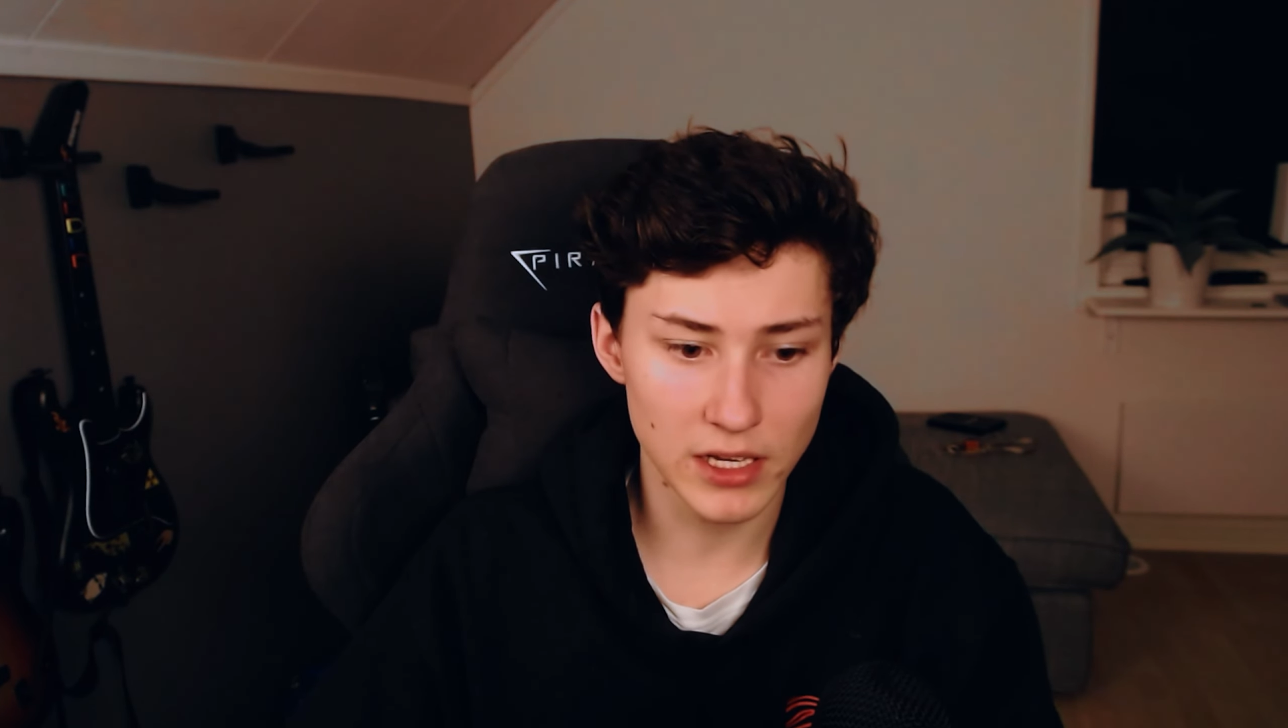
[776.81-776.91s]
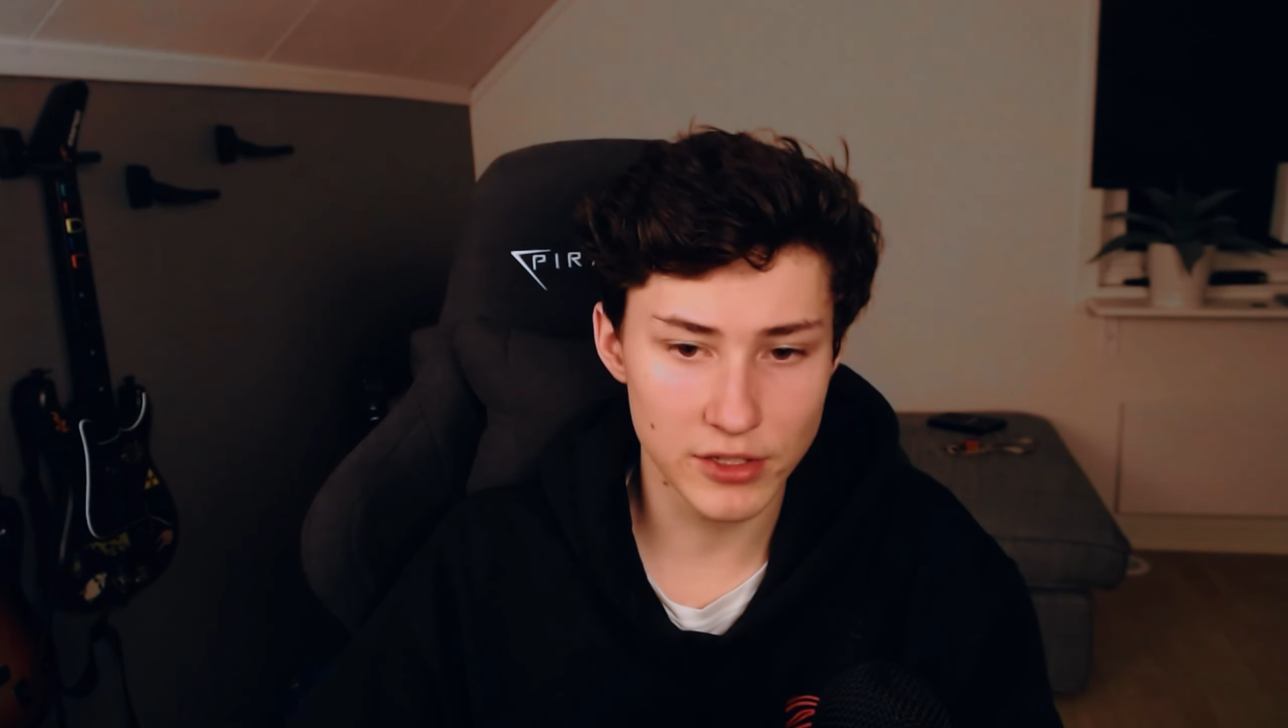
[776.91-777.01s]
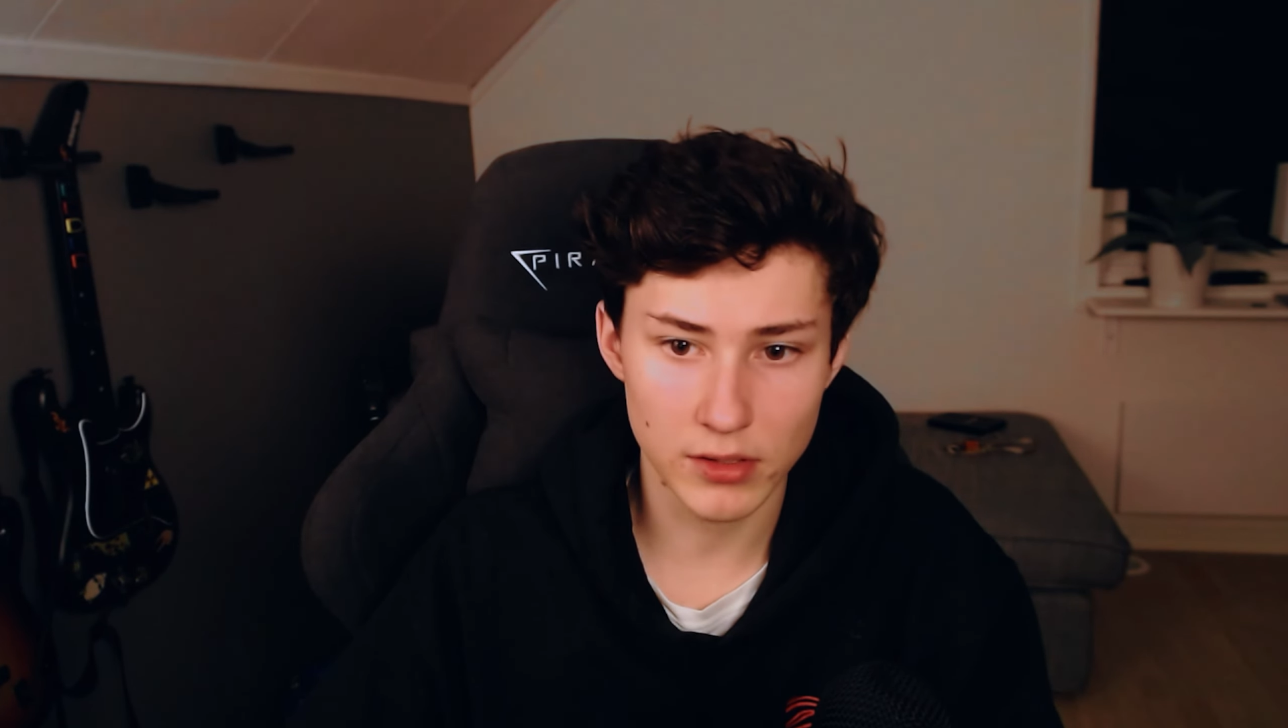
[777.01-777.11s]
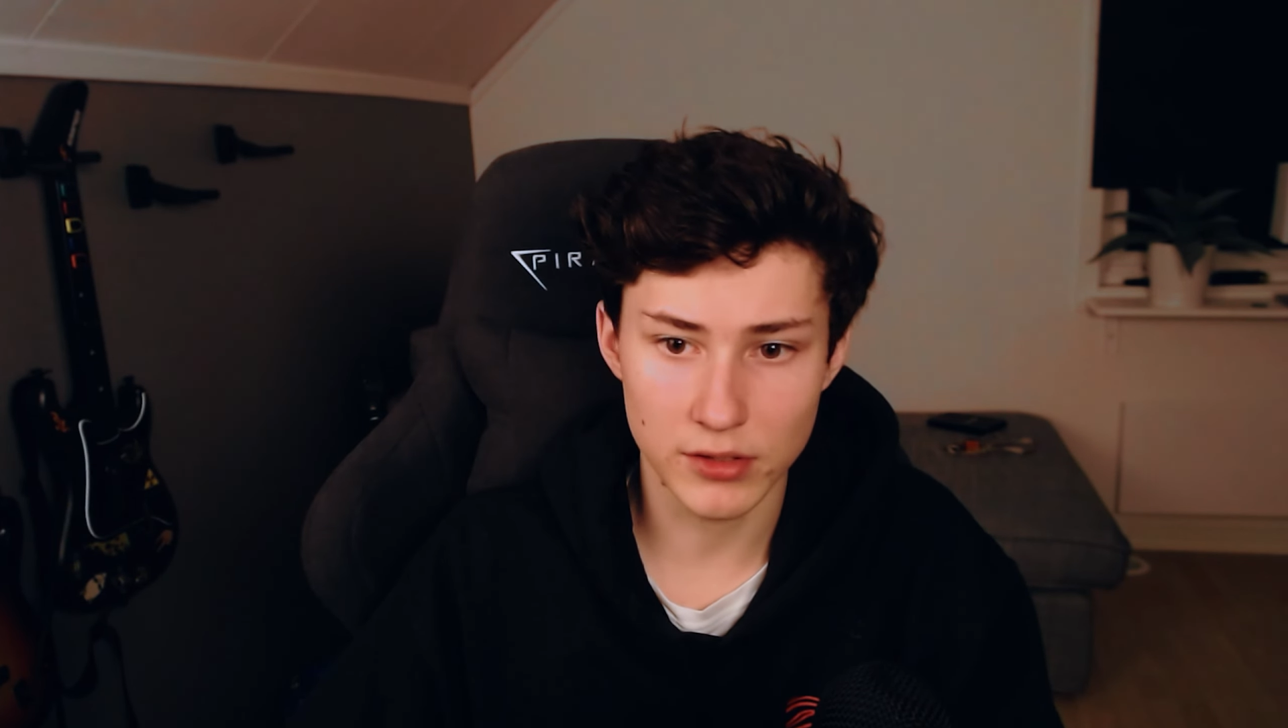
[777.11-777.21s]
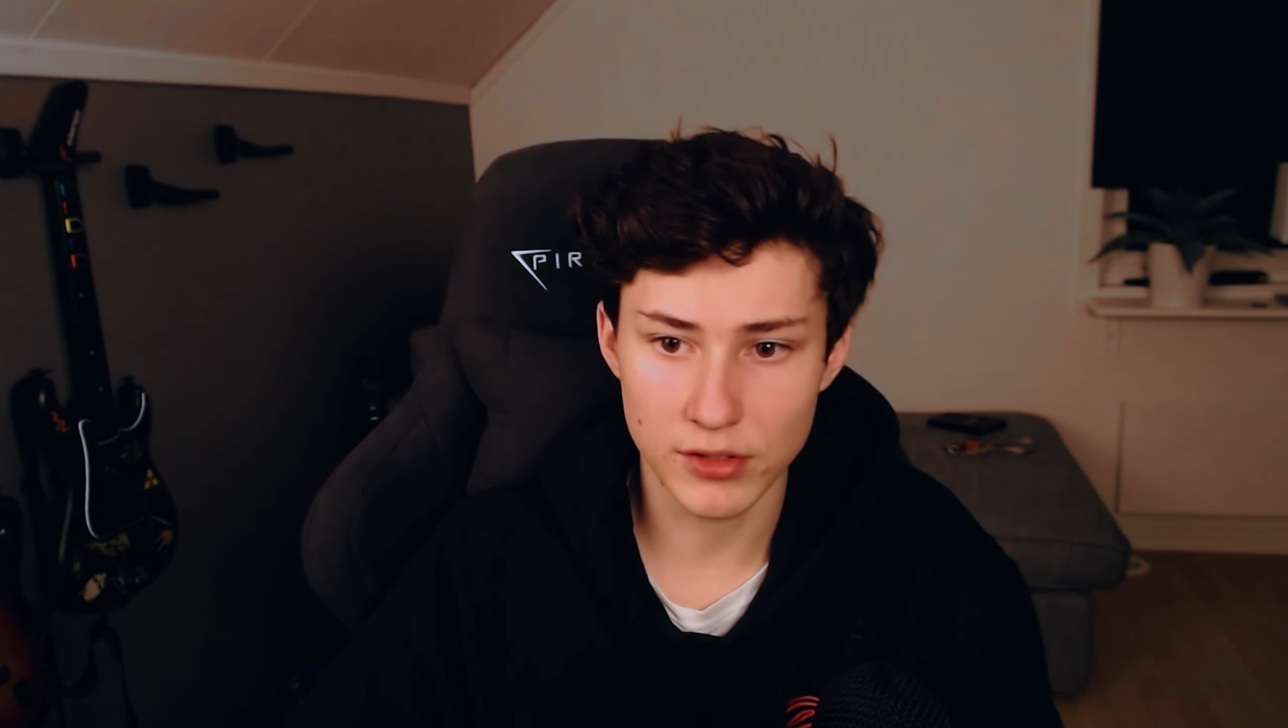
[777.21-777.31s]

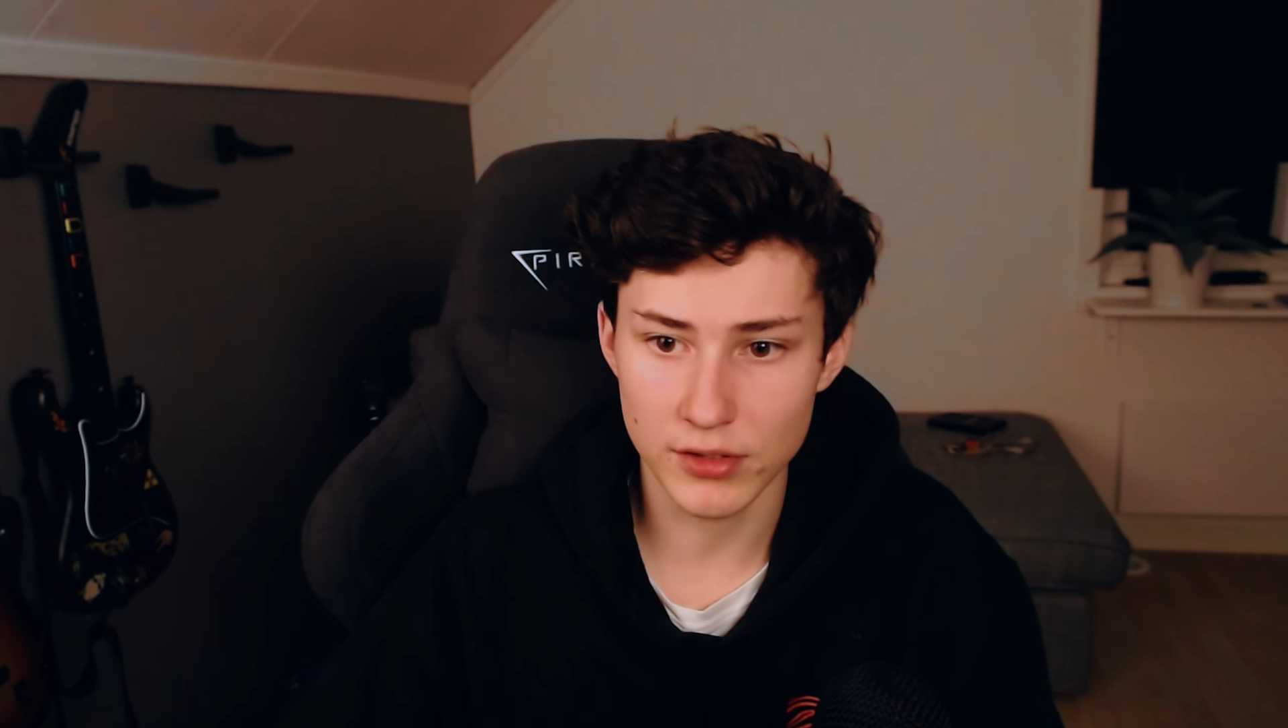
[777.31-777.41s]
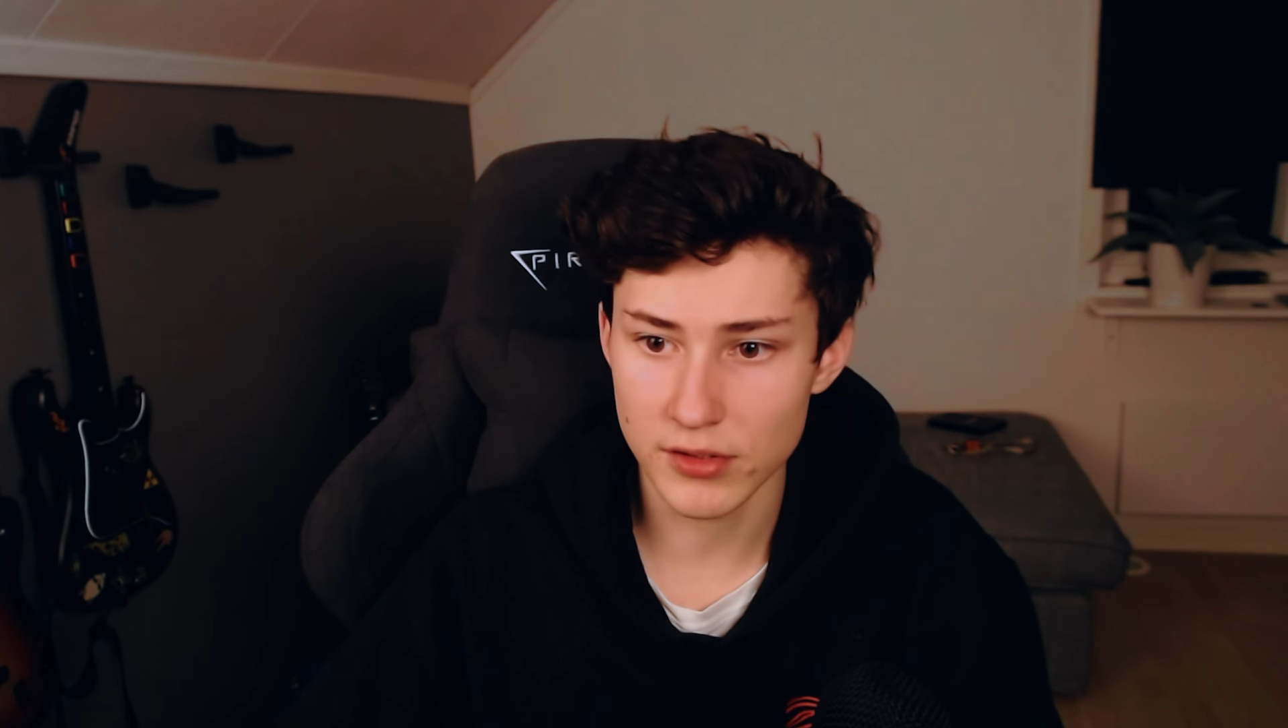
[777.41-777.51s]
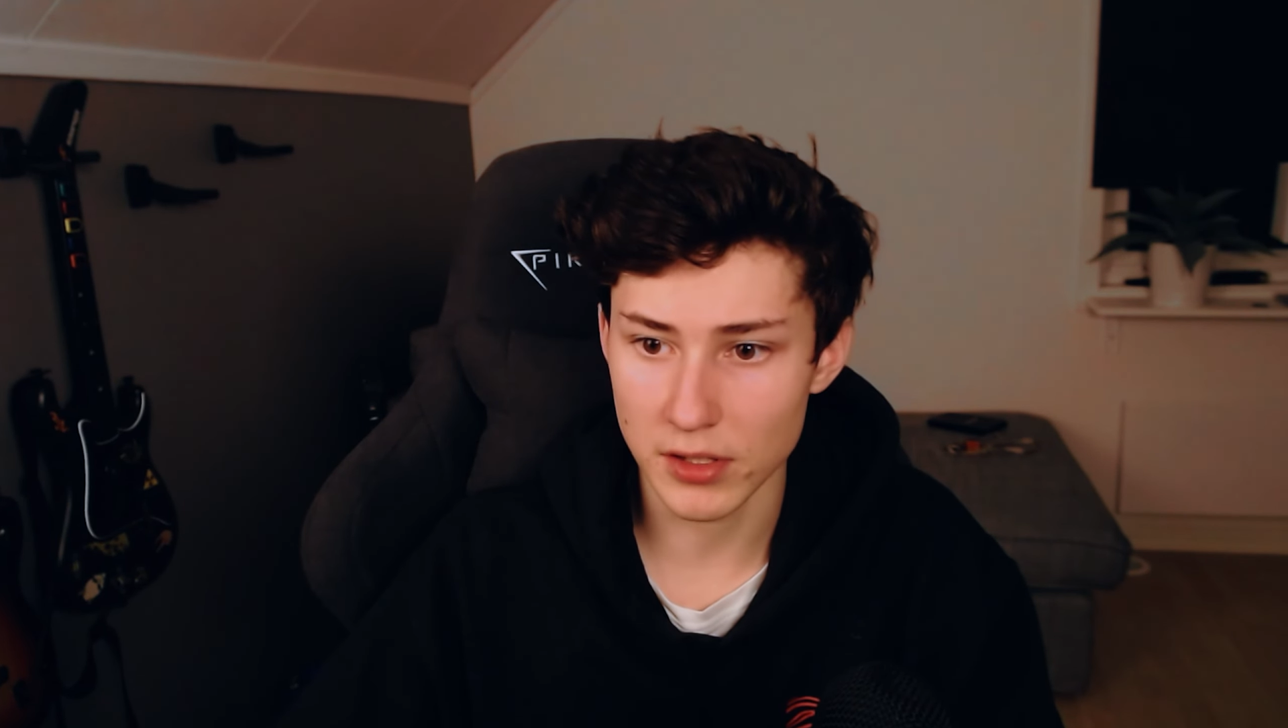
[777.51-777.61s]
actually just